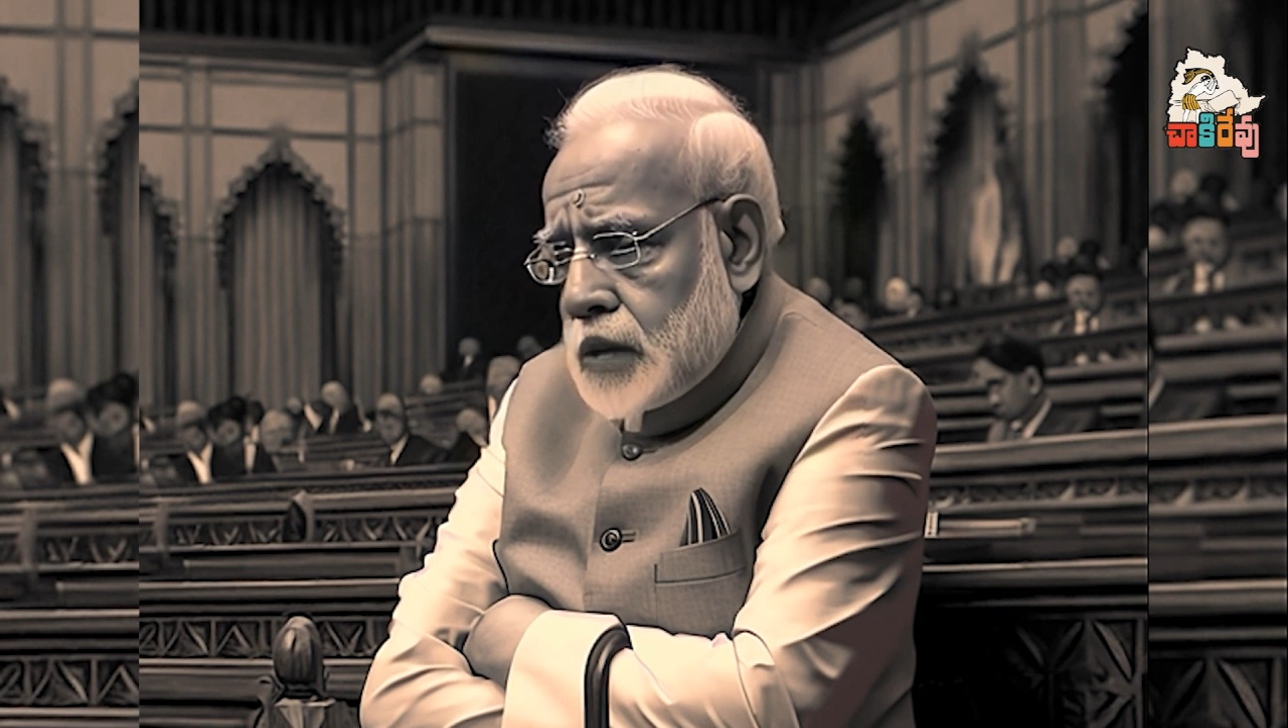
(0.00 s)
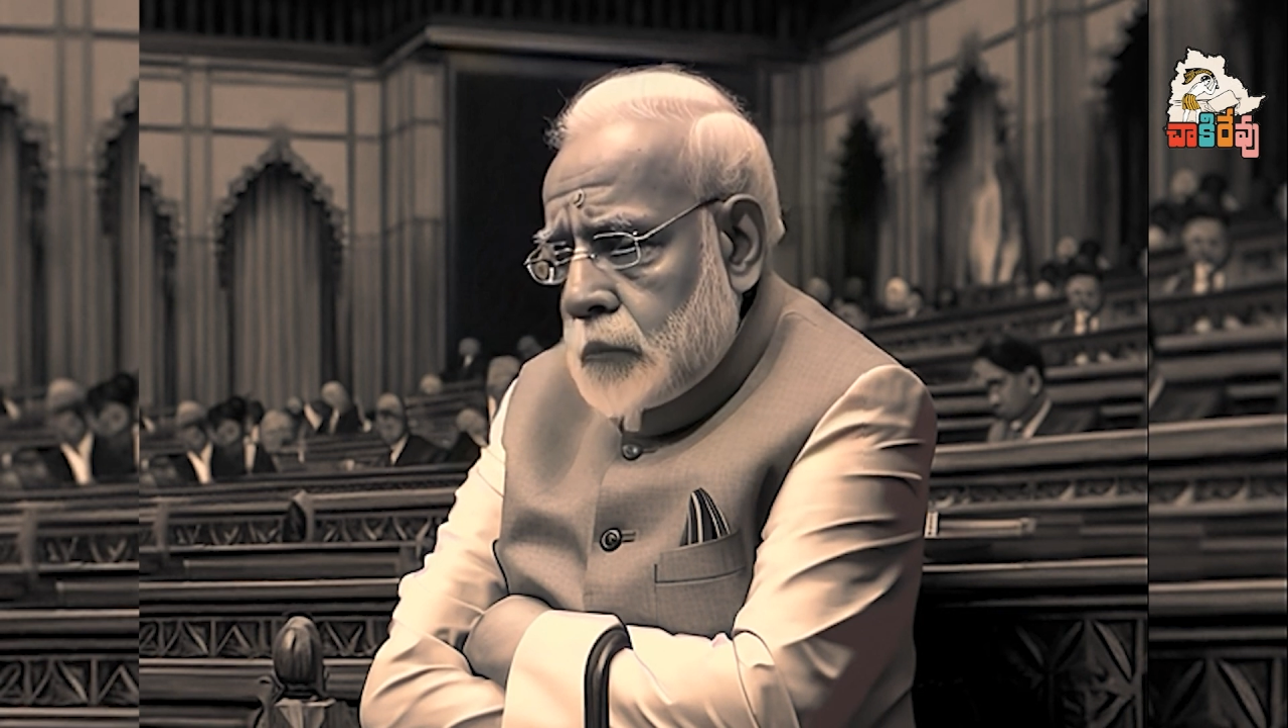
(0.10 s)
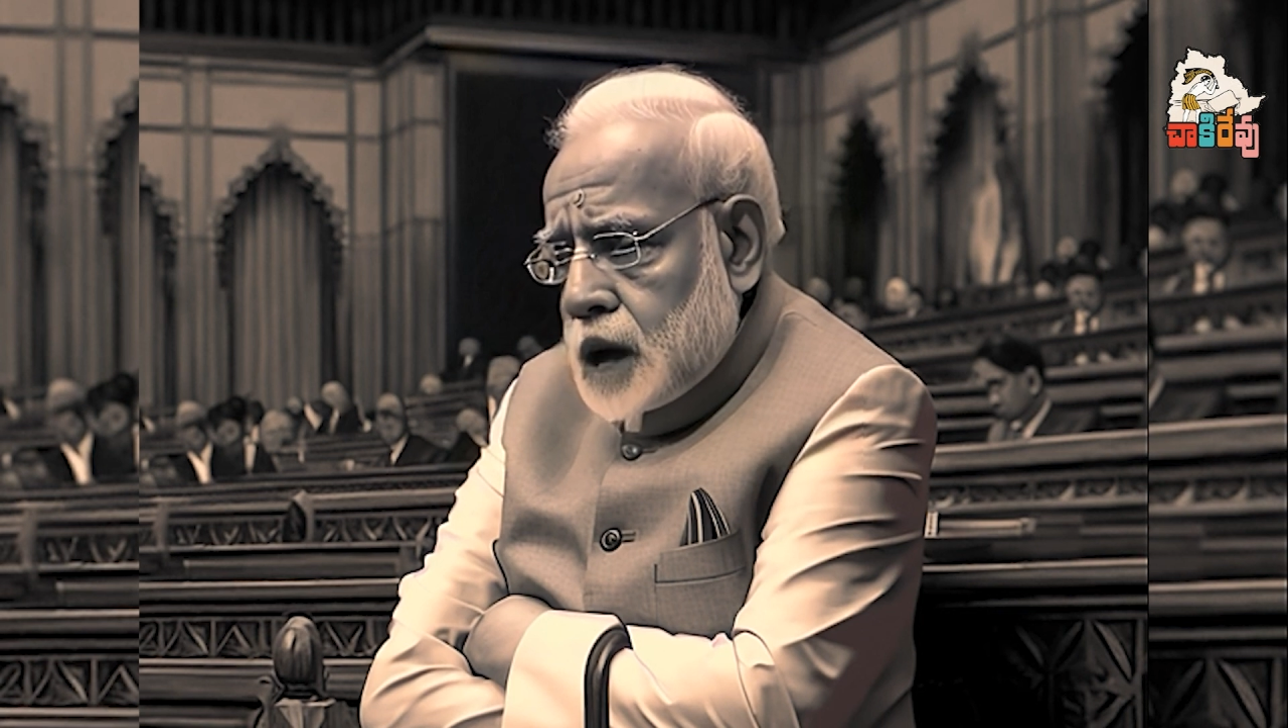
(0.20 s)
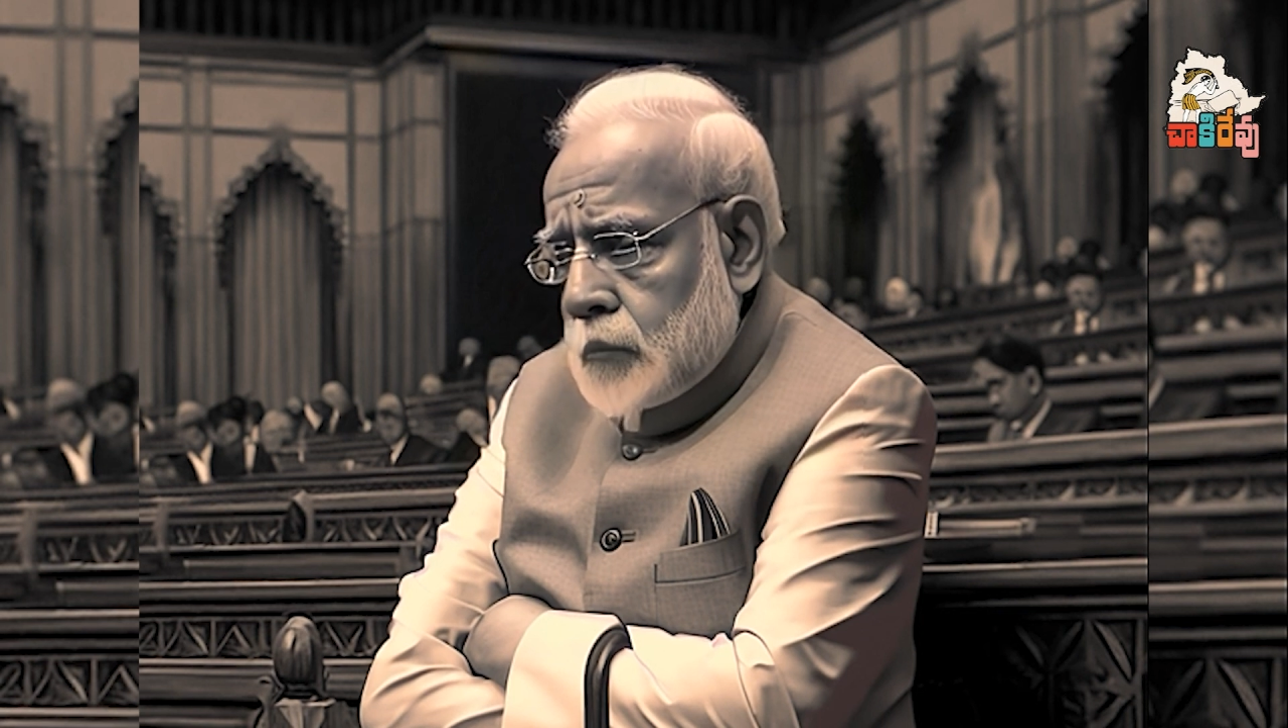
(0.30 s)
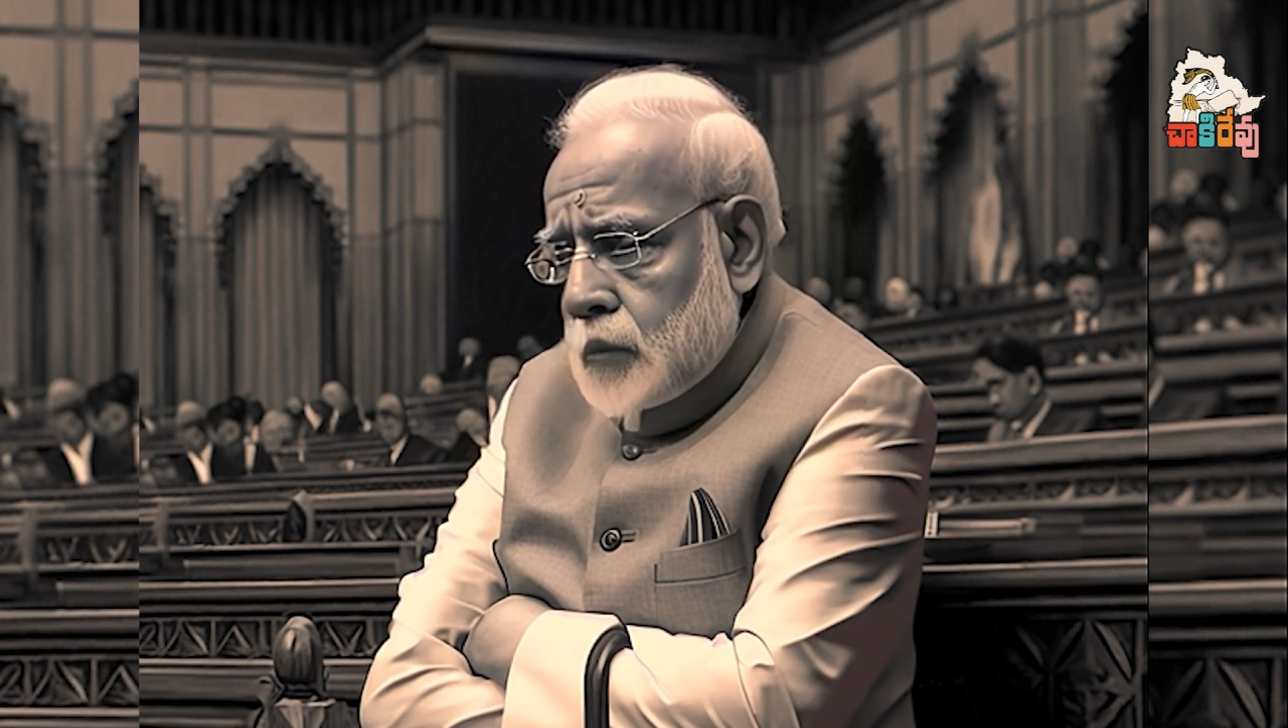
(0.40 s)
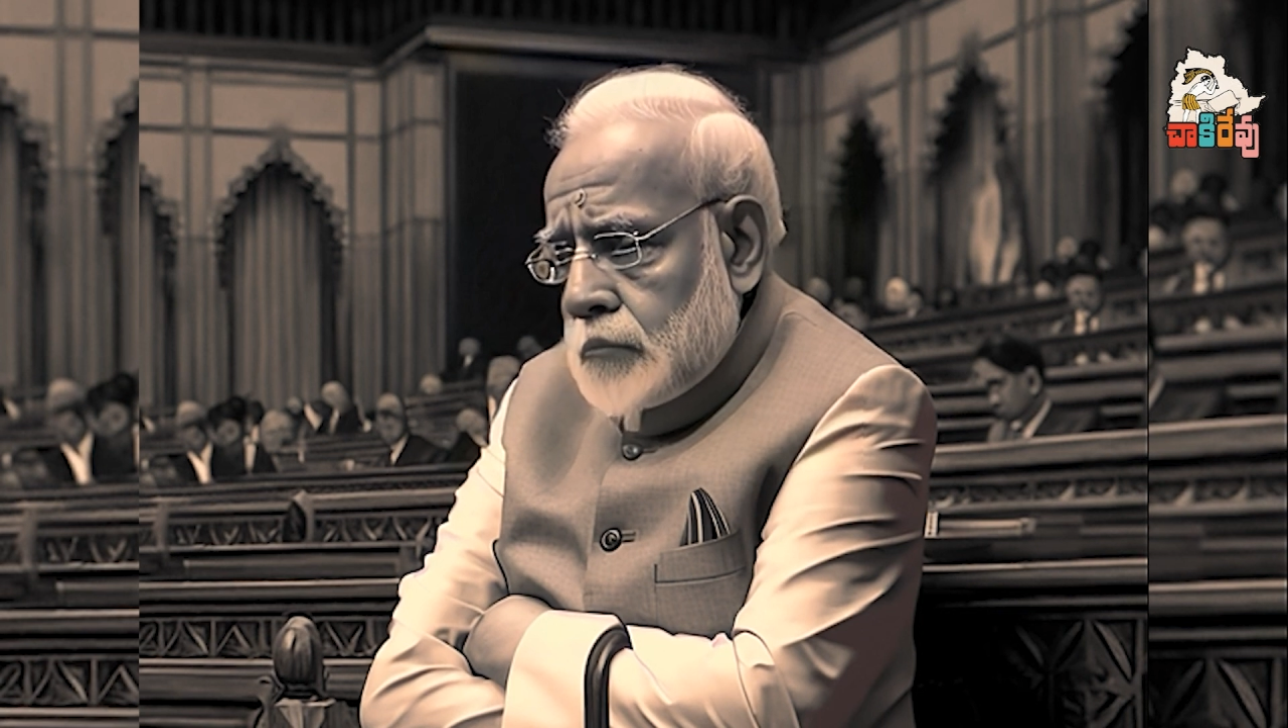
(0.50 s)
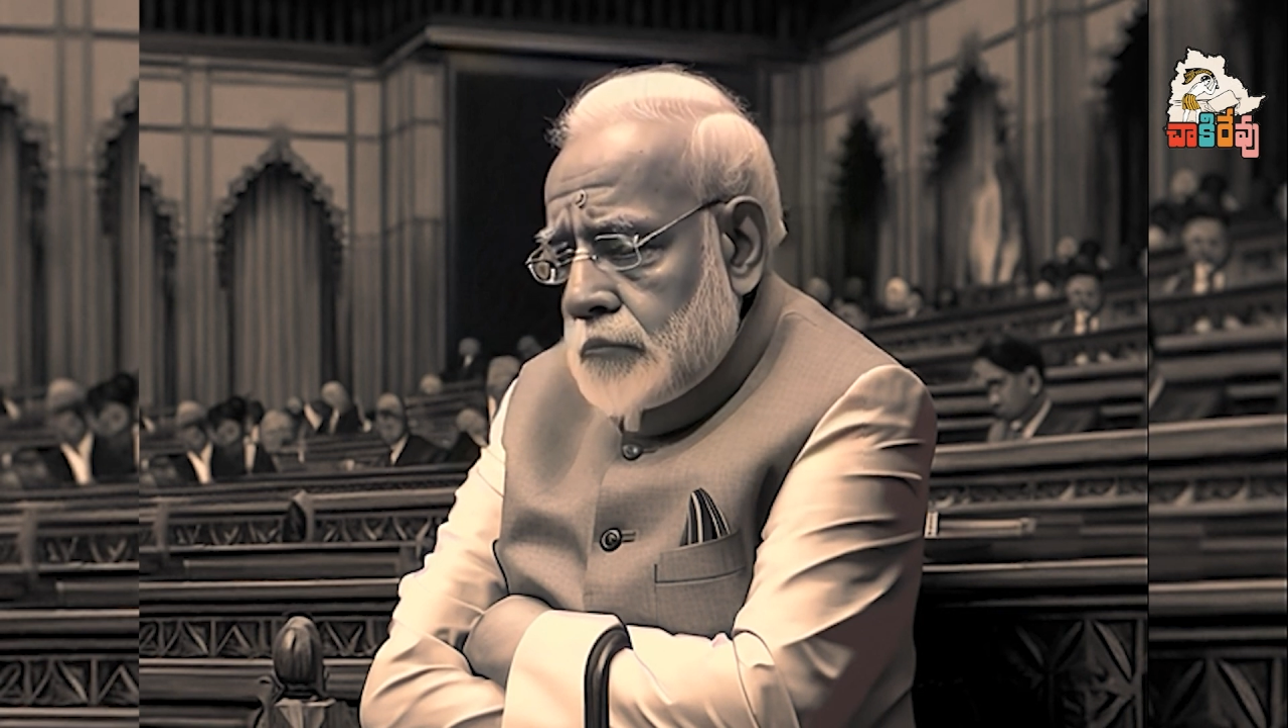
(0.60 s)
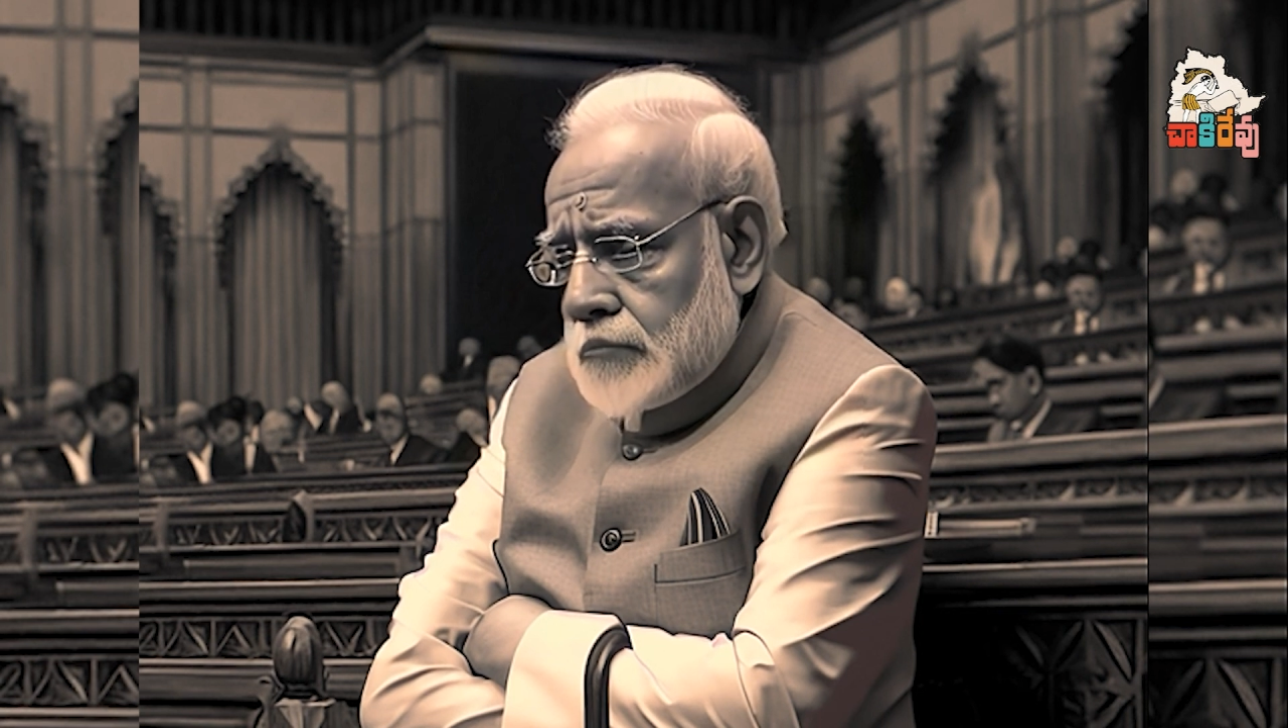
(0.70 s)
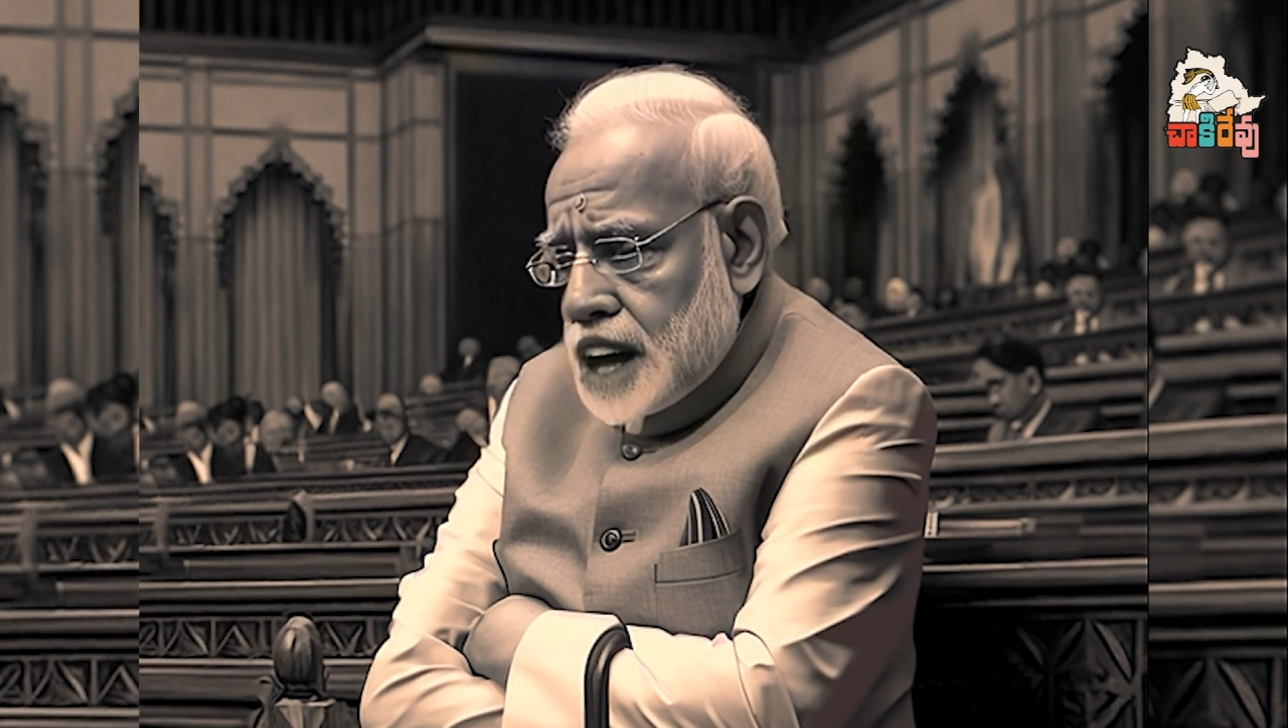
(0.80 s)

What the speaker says: the people.